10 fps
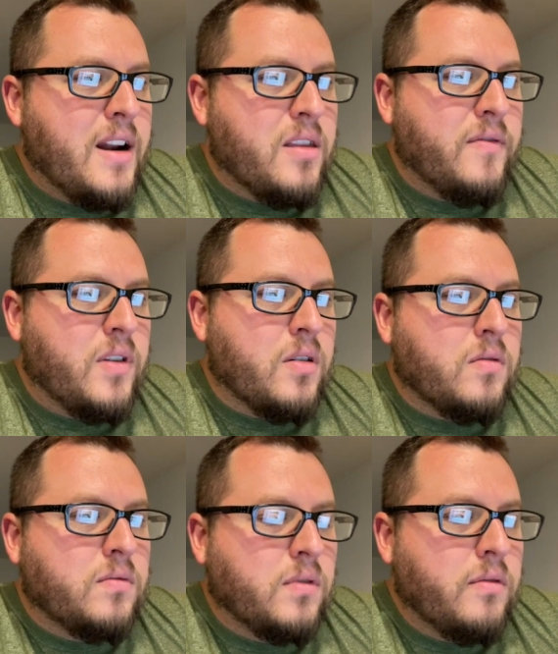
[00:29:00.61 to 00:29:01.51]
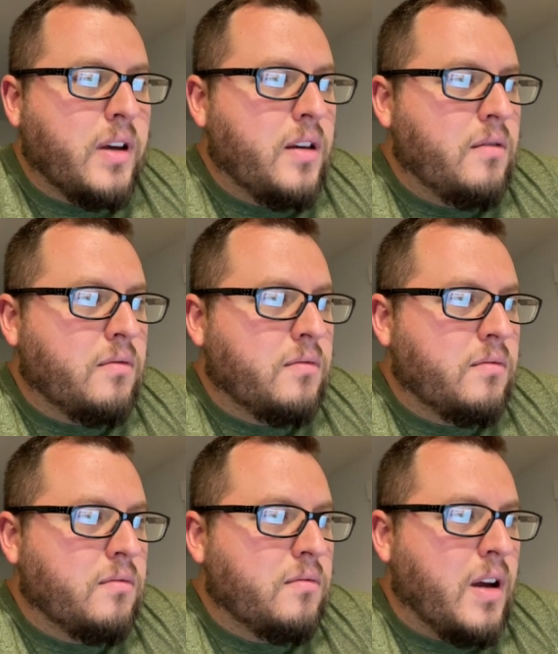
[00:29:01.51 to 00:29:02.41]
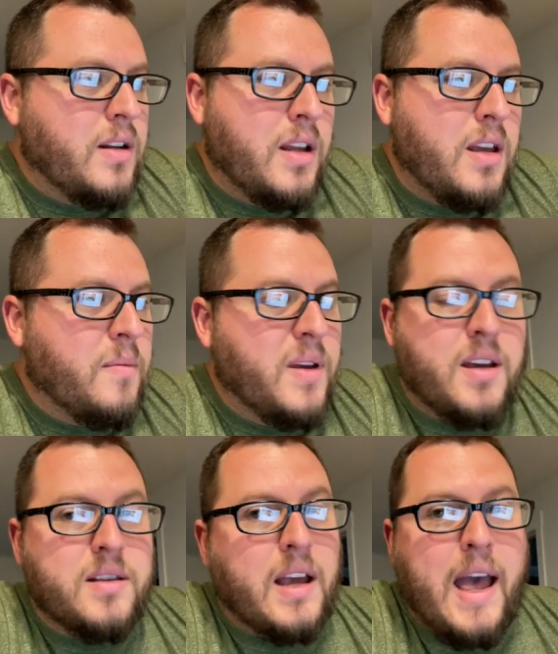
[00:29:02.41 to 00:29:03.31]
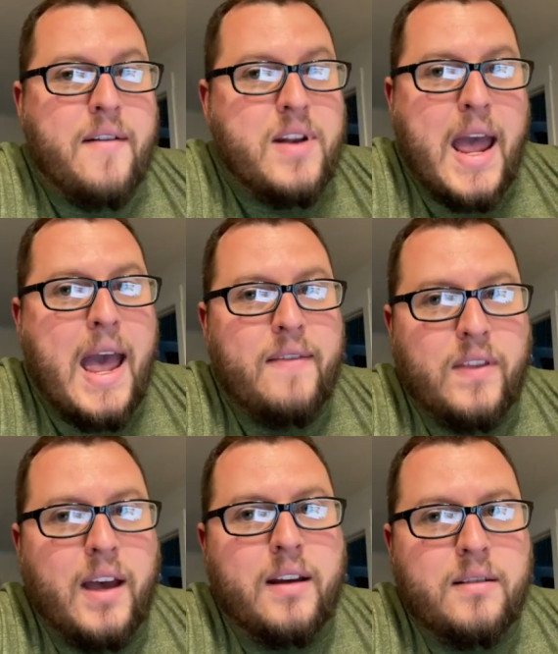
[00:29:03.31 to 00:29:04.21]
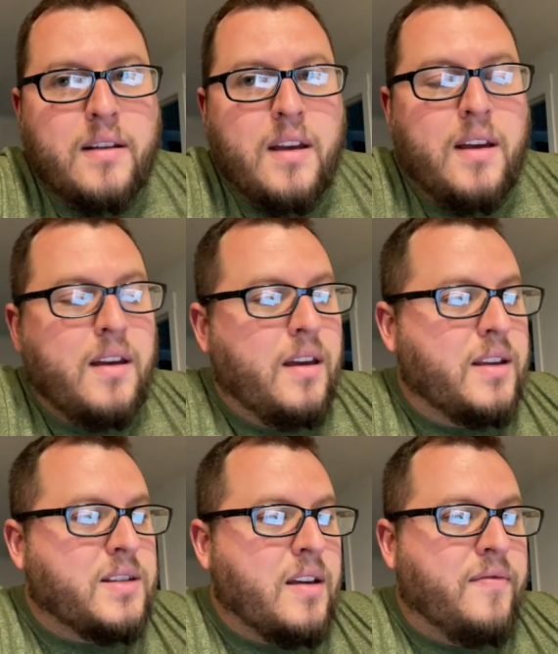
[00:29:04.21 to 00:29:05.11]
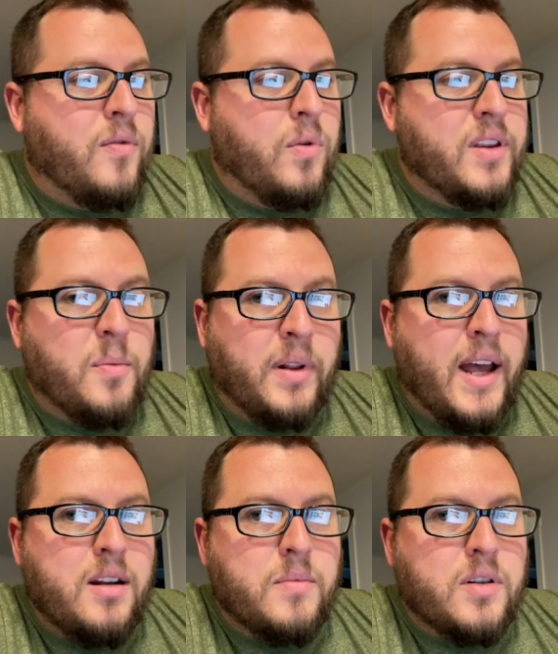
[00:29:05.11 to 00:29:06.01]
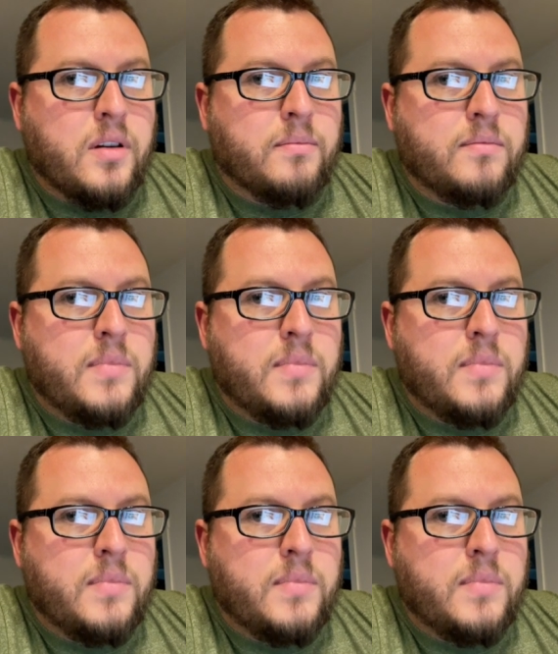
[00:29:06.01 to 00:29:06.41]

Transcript: of the vehicle. Okay. I dig it because I haven't had that except for in the Platinum trim.